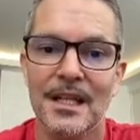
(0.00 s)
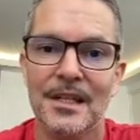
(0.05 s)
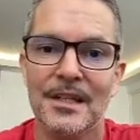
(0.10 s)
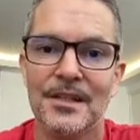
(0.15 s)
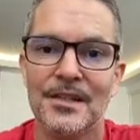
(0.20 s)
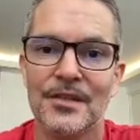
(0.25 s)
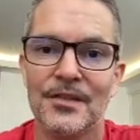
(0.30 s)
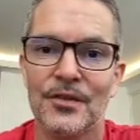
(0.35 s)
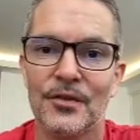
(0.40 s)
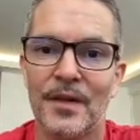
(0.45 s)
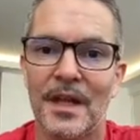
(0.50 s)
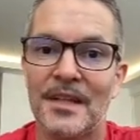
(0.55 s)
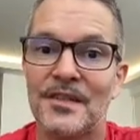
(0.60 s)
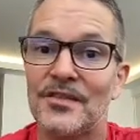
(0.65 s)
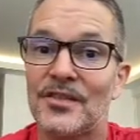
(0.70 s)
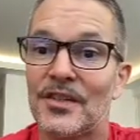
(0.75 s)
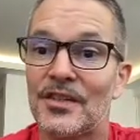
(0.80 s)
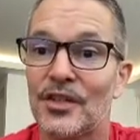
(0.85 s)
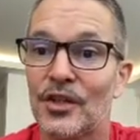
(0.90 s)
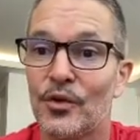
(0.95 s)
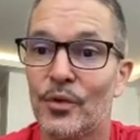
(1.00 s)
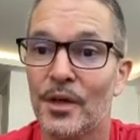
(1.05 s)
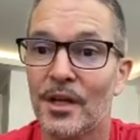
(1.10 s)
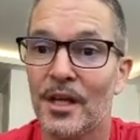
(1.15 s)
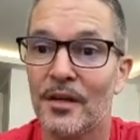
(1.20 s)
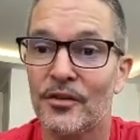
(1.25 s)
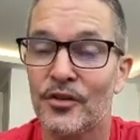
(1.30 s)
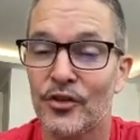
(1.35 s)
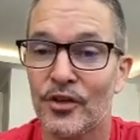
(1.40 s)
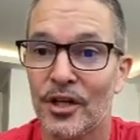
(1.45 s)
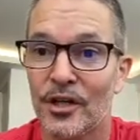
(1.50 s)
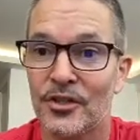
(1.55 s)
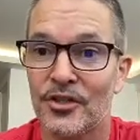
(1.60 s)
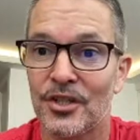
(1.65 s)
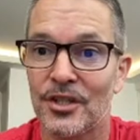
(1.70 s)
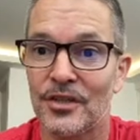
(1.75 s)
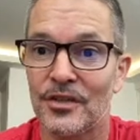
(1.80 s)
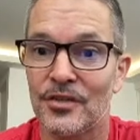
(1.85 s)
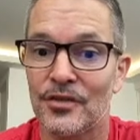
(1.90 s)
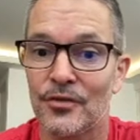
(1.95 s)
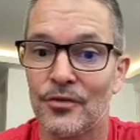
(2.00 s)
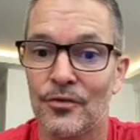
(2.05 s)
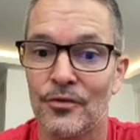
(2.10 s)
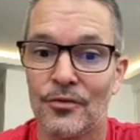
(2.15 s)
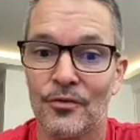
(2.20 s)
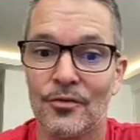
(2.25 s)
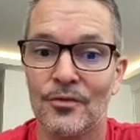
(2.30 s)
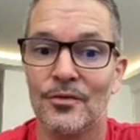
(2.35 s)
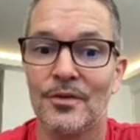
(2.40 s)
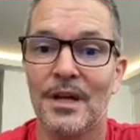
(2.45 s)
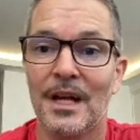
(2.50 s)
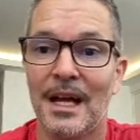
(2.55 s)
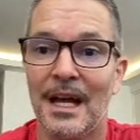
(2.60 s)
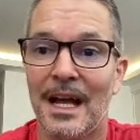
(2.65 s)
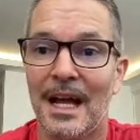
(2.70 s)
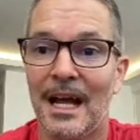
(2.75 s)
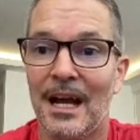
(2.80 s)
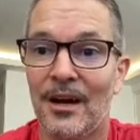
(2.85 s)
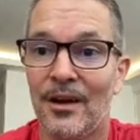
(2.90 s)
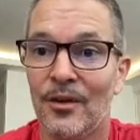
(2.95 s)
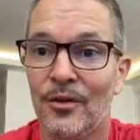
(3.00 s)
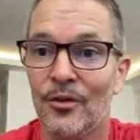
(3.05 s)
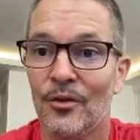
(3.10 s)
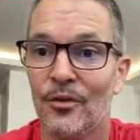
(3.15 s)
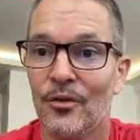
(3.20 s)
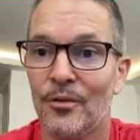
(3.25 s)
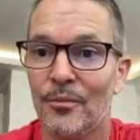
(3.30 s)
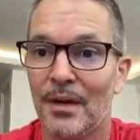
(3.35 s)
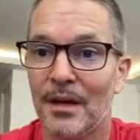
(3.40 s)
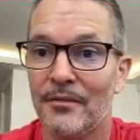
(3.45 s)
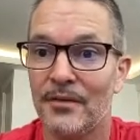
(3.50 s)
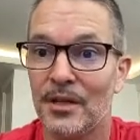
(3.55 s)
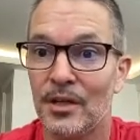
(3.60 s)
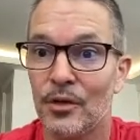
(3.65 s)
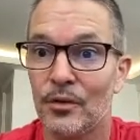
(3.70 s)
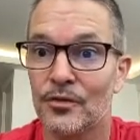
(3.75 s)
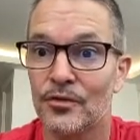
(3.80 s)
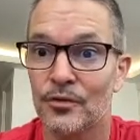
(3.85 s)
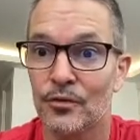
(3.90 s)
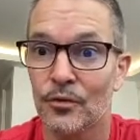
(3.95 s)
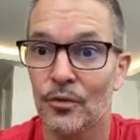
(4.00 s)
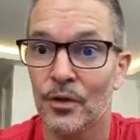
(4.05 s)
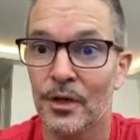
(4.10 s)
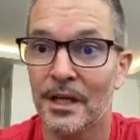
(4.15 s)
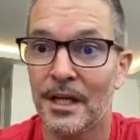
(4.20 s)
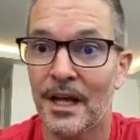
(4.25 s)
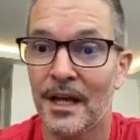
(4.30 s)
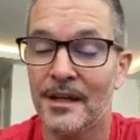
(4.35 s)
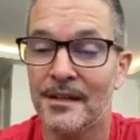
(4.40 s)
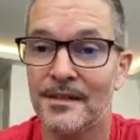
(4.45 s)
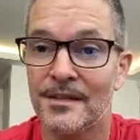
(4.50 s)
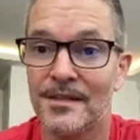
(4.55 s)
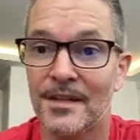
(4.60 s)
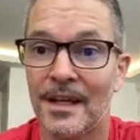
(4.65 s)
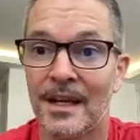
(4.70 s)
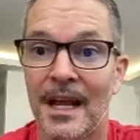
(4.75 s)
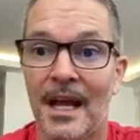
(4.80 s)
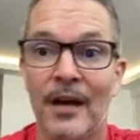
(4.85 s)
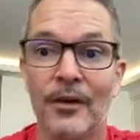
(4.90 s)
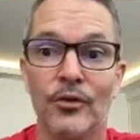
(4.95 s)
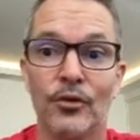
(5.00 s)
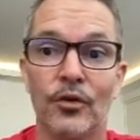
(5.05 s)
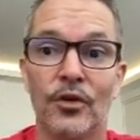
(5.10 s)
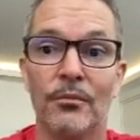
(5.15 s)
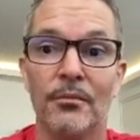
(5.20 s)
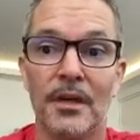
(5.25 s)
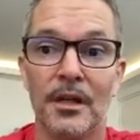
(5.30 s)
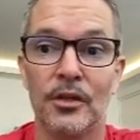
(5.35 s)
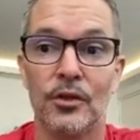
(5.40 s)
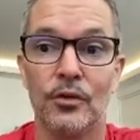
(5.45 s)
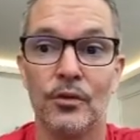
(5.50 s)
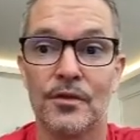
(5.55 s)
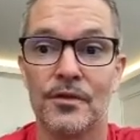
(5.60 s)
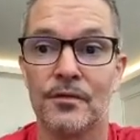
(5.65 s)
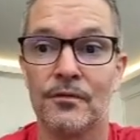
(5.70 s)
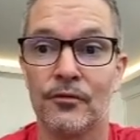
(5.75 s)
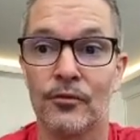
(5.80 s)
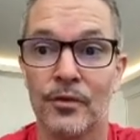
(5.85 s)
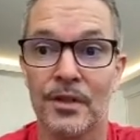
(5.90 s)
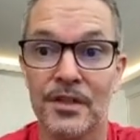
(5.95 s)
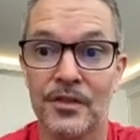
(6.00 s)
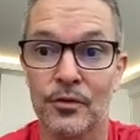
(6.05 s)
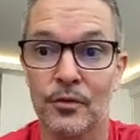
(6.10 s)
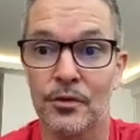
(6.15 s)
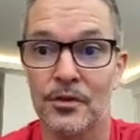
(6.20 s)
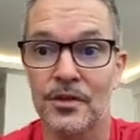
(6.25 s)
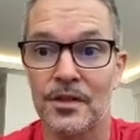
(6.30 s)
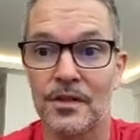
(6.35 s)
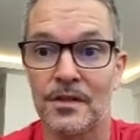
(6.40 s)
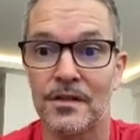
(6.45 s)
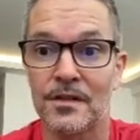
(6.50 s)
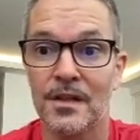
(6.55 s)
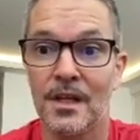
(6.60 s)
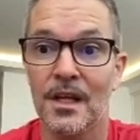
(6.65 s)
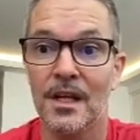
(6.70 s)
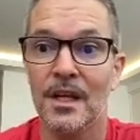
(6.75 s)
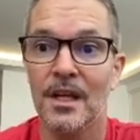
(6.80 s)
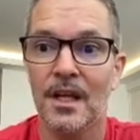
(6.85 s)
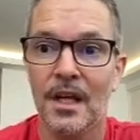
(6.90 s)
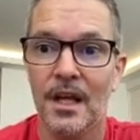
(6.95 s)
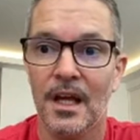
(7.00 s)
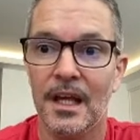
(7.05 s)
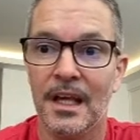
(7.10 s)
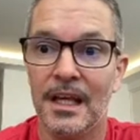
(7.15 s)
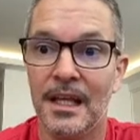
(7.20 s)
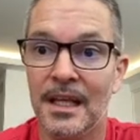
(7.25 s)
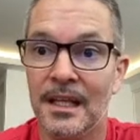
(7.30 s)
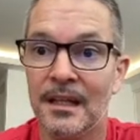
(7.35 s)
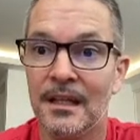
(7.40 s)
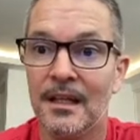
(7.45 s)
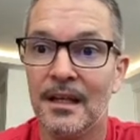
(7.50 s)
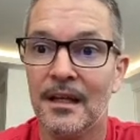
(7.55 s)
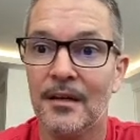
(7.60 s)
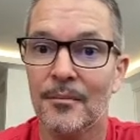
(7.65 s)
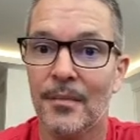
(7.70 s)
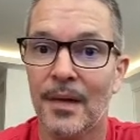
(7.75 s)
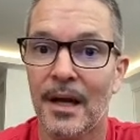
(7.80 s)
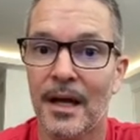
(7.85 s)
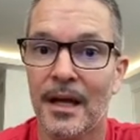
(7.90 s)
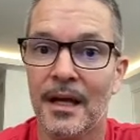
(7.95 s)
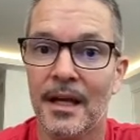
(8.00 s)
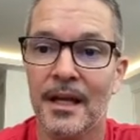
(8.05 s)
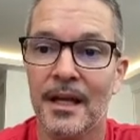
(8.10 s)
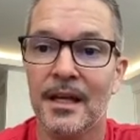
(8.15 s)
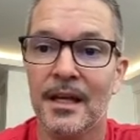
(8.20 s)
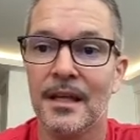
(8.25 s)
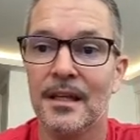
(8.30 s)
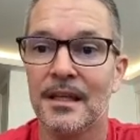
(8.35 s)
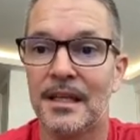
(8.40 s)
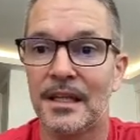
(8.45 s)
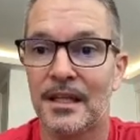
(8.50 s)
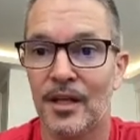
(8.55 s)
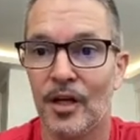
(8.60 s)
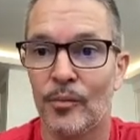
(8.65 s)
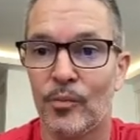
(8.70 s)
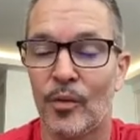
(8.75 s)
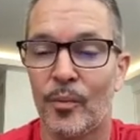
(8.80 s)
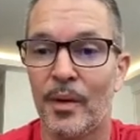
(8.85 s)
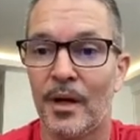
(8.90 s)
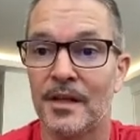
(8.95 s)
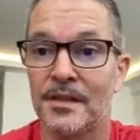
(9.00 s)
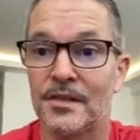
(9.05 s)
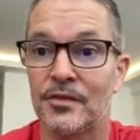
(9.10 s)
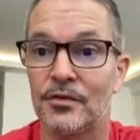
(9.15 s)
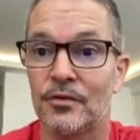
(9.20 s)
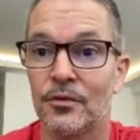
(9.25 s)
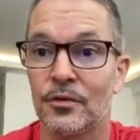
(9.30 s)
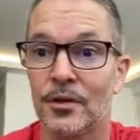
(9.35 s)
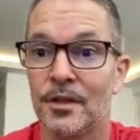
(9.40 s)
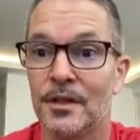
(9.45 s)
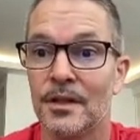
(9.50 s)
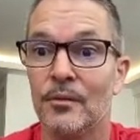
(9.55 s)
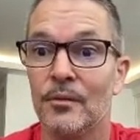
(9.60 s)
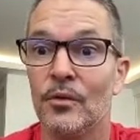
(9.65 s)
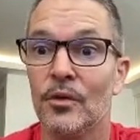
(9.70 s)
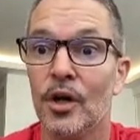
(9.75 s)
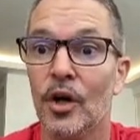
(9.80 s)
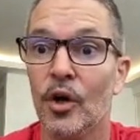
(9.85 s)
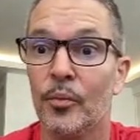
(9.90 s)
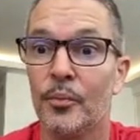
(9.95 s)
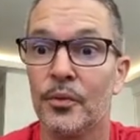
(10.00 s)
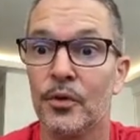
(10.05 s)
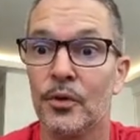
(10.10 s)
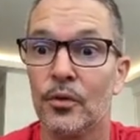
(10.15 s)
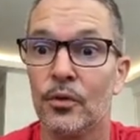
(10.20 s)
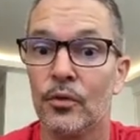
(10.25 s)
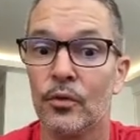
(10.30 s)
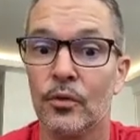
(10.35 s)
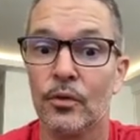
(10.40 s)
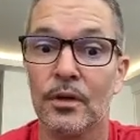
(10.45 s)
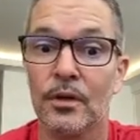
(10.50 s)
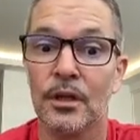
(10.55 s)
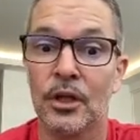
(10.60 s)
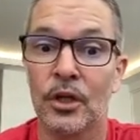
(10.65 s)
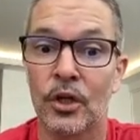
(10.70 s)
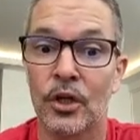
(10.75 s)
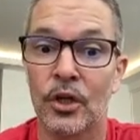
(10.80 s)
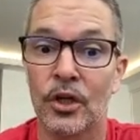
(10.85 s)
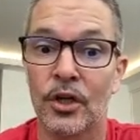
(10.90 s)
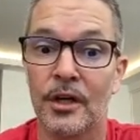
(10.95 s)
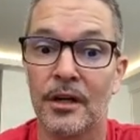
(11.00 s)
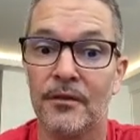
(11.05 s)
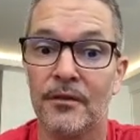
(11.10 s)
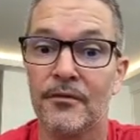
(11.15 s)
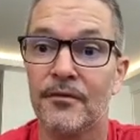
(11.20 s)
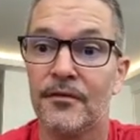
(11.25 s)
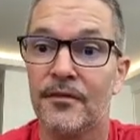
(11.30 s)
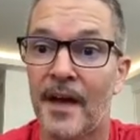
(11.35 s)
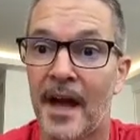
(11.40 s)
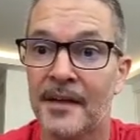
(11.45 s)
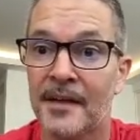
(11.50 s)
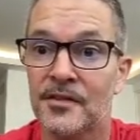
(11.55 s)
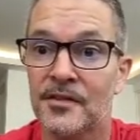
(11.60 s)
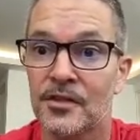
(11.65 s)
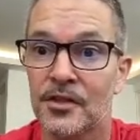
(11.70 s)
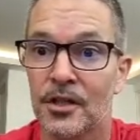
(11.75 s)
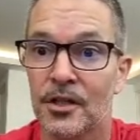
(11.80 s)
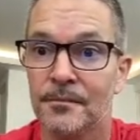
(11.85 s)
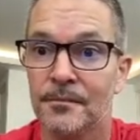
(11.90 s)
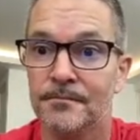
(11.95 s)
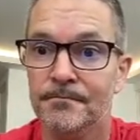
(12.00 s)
So that's just a quick introduction to how my videos are organized and how you can make use of resources in my GitHub repository that will help you learn faster.